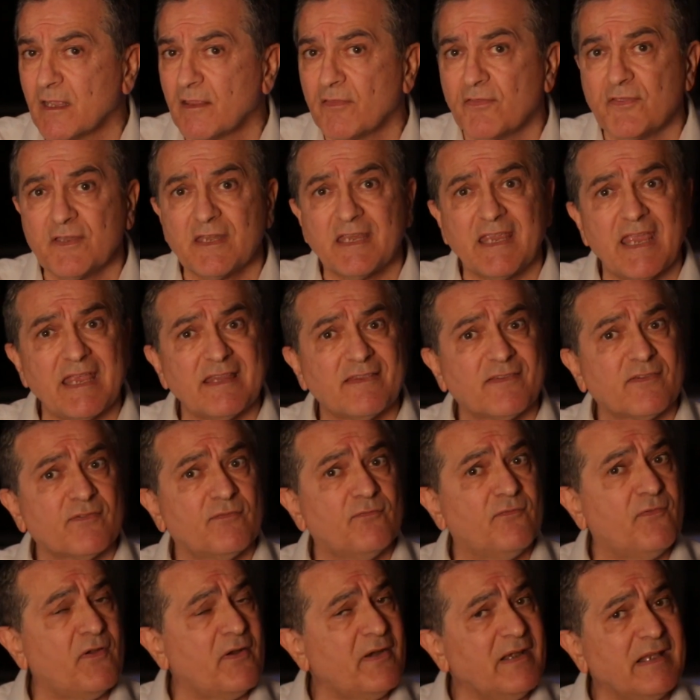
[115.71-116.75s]
that gets
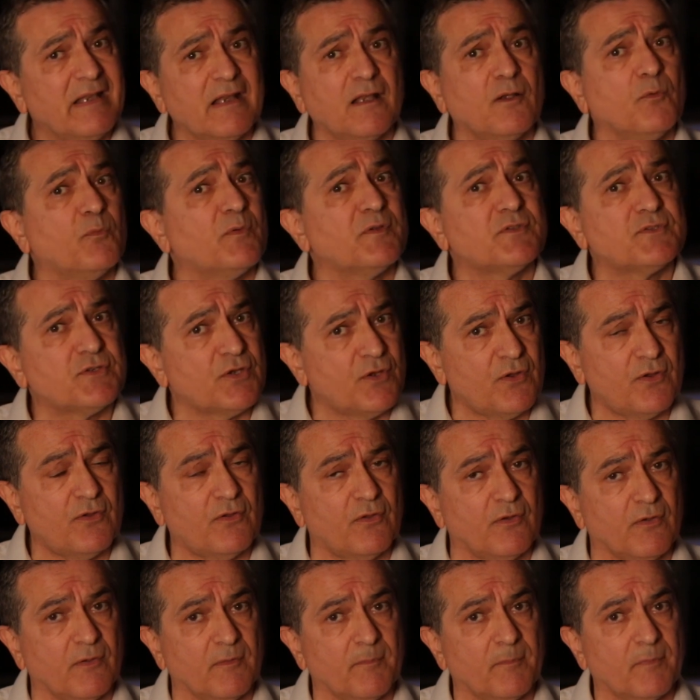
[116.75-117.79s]
very little
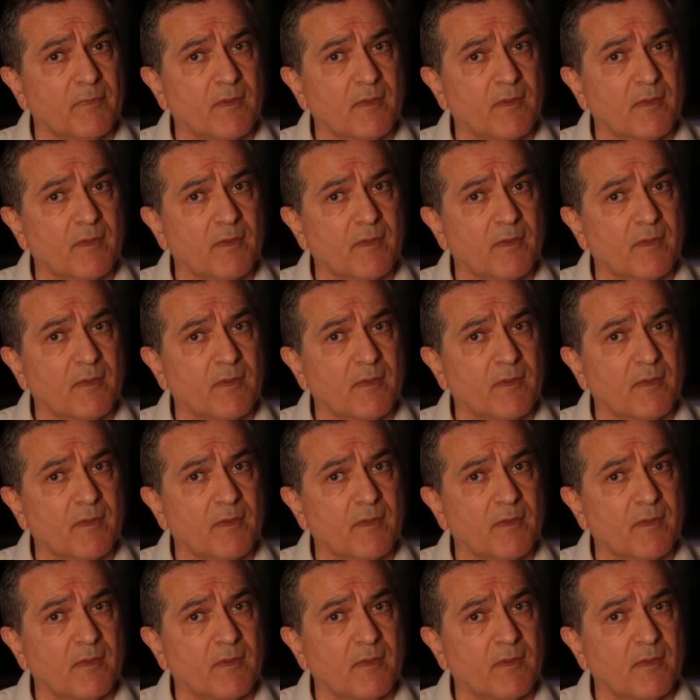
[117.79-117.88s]
return,